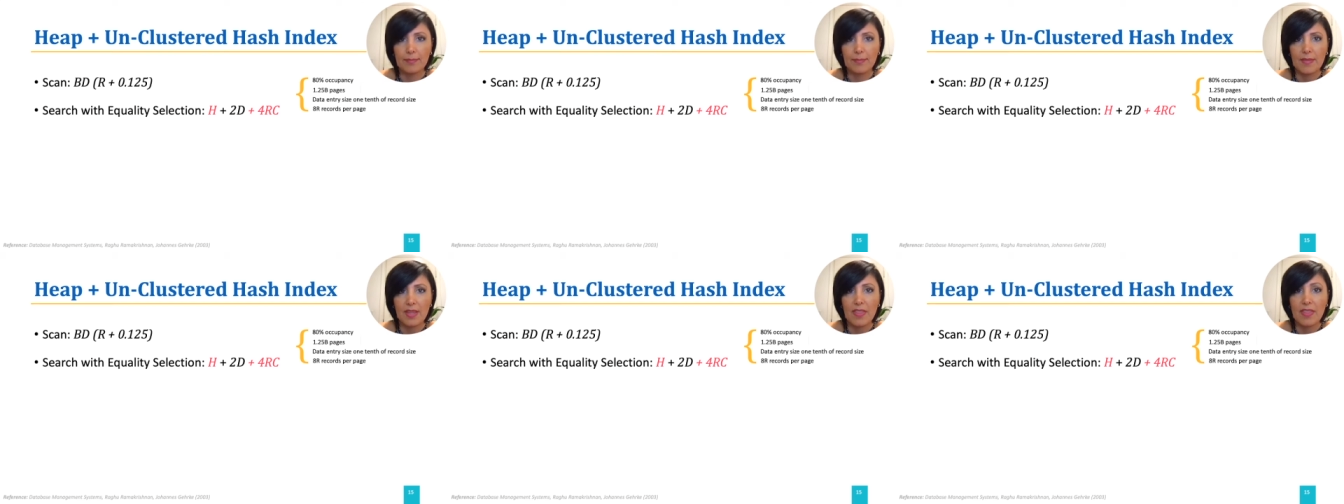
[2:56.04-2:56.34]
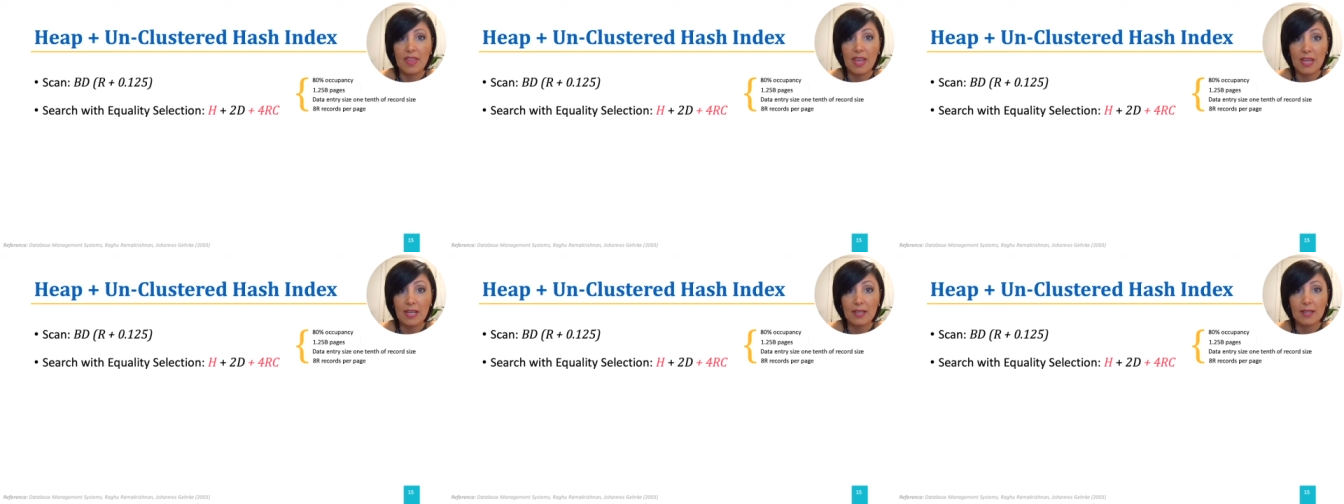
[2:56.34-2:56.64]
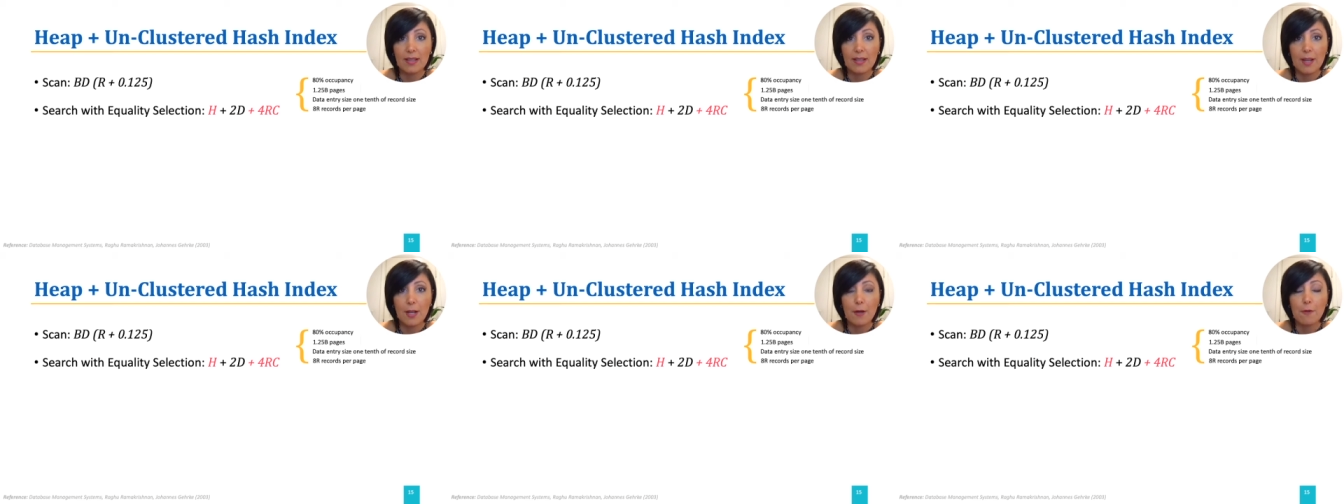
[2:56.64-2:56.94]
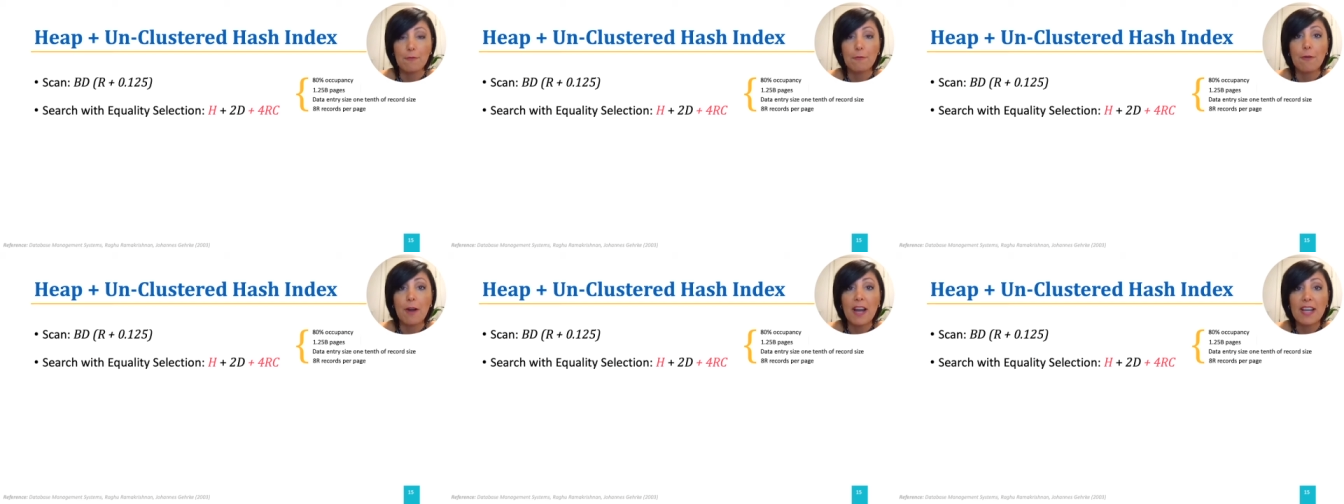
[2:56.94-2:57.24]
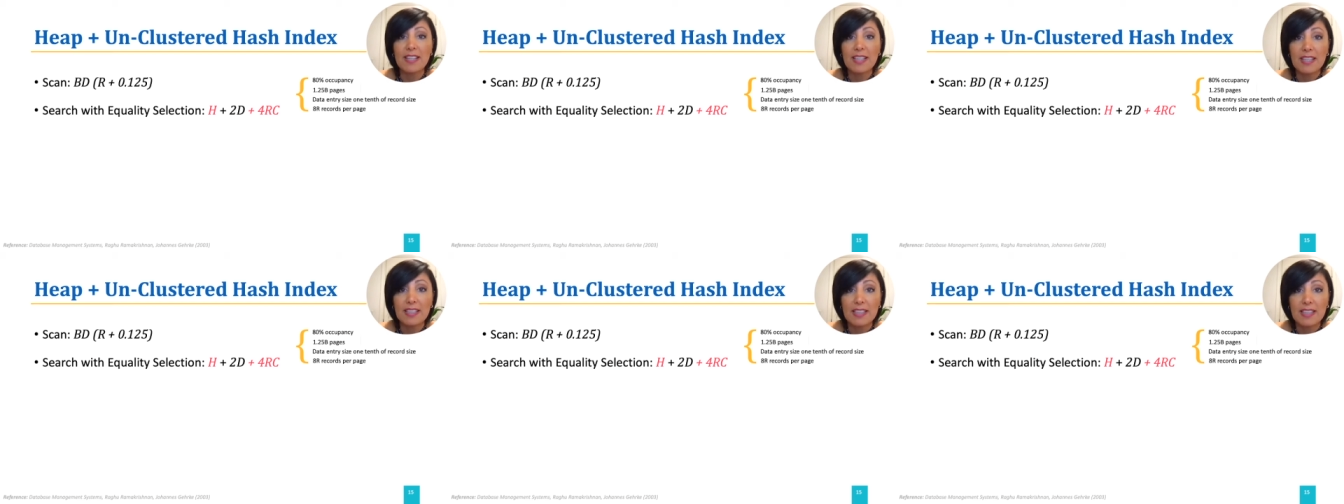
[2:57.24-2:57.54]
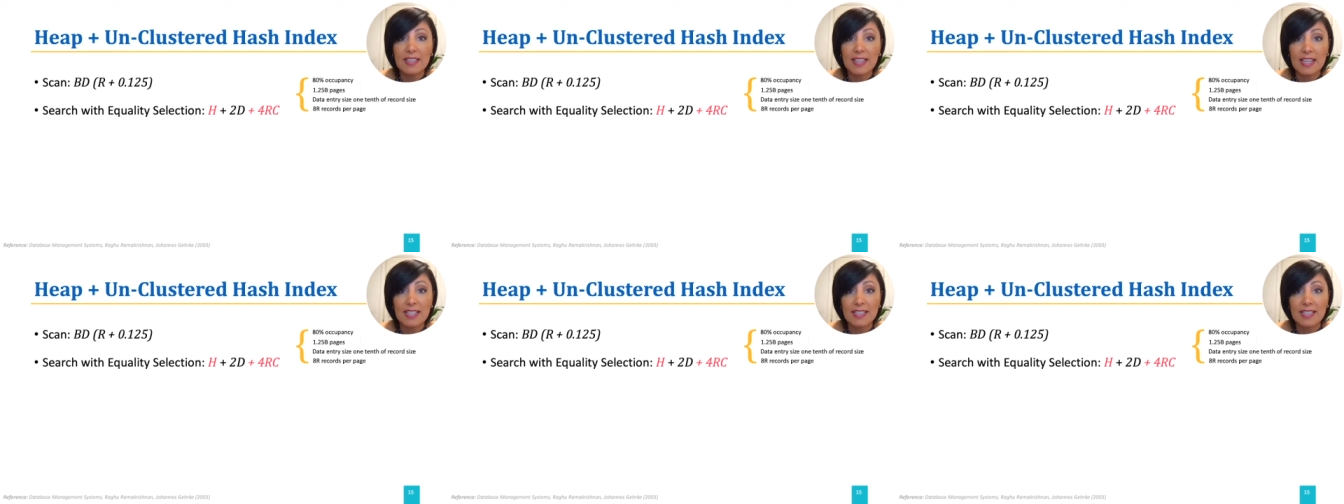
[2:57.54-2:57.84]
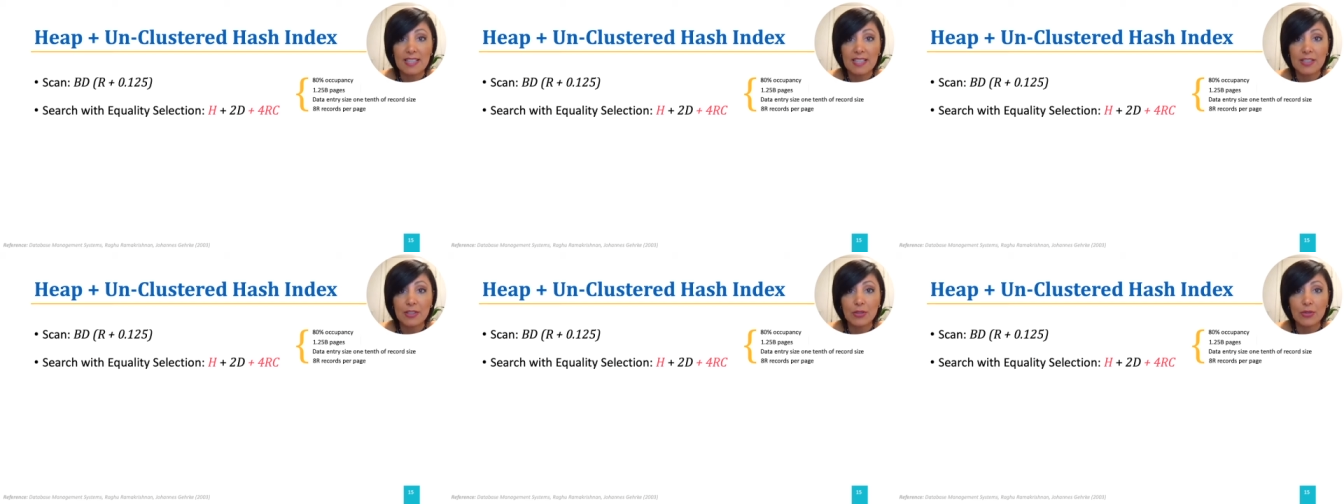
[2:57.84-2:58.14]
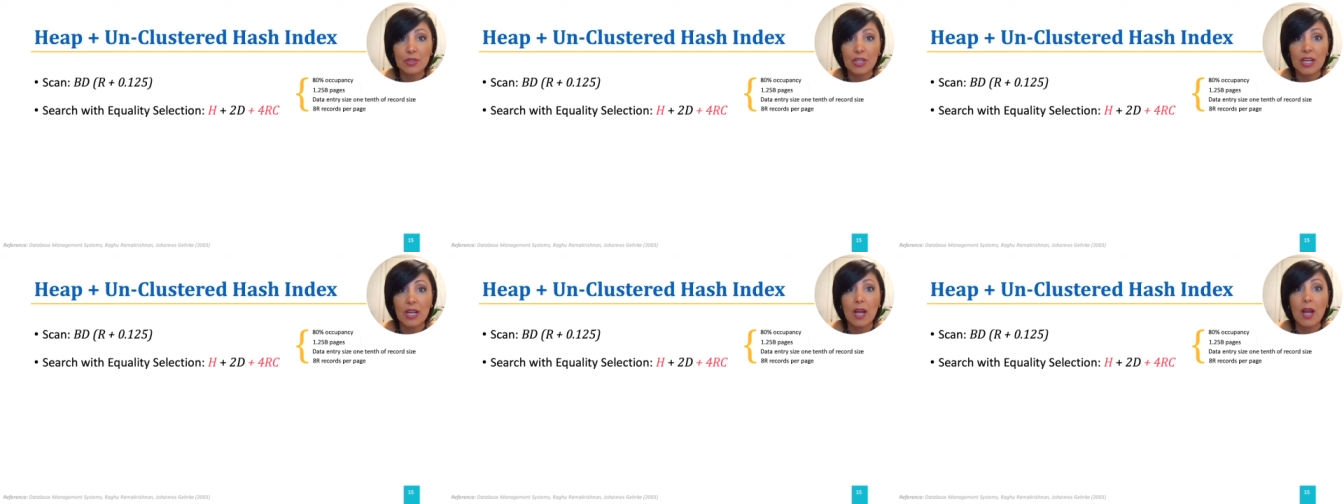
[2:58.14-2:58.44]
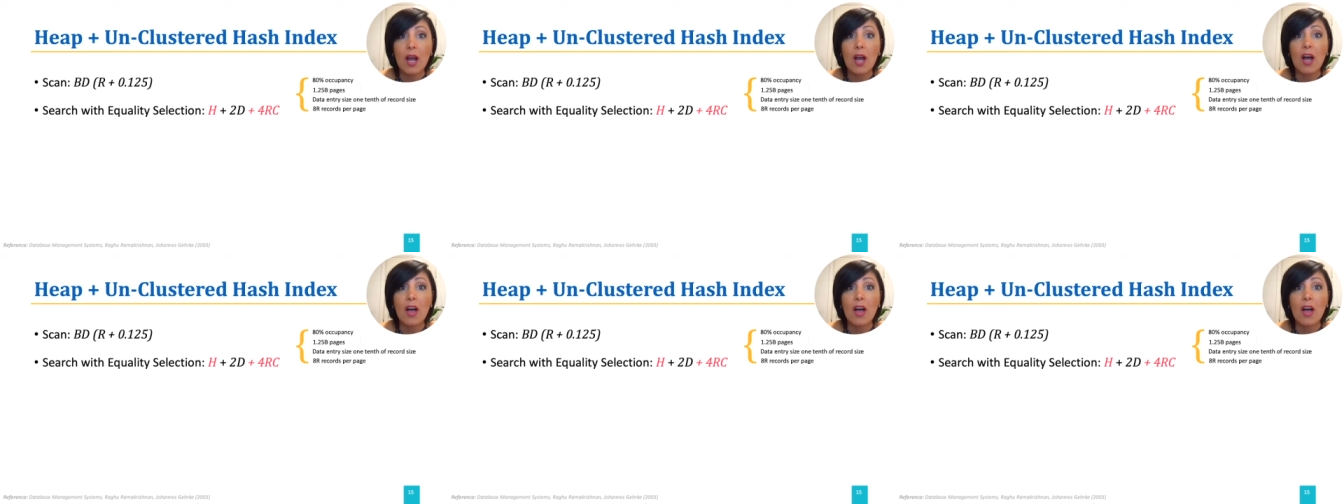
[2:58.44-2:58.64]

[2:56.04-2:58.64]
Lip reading: Then finding the data entry